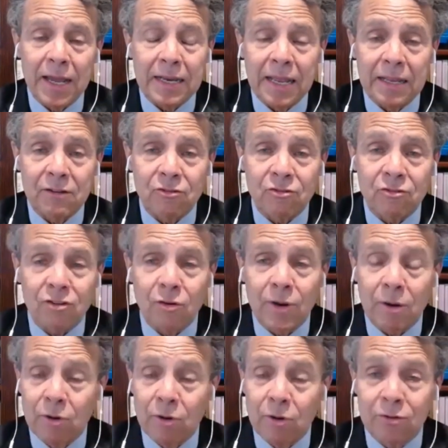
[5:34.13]
And so I
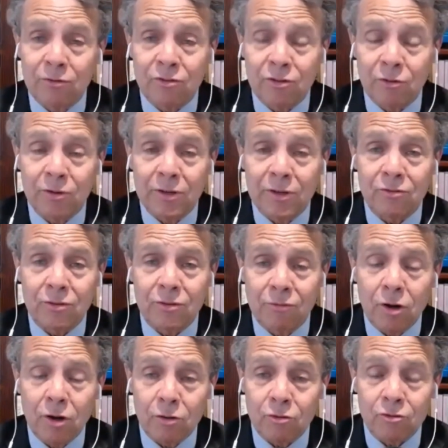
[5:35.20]
wrote a series of
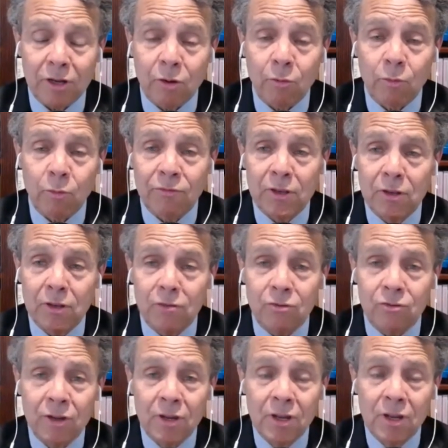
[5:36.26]
articles, like reviews
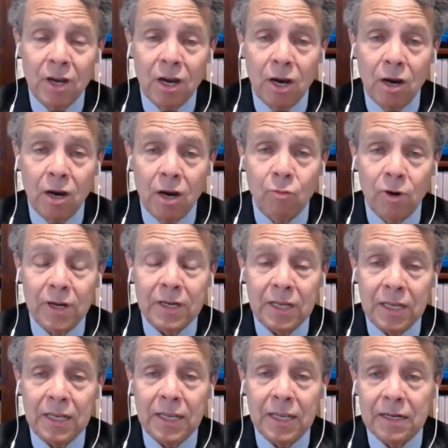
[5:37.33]
of what he
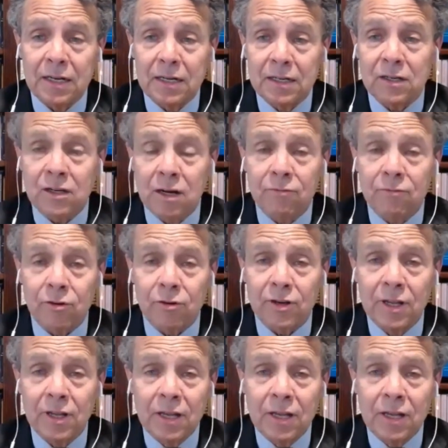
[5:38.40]
had uncovered,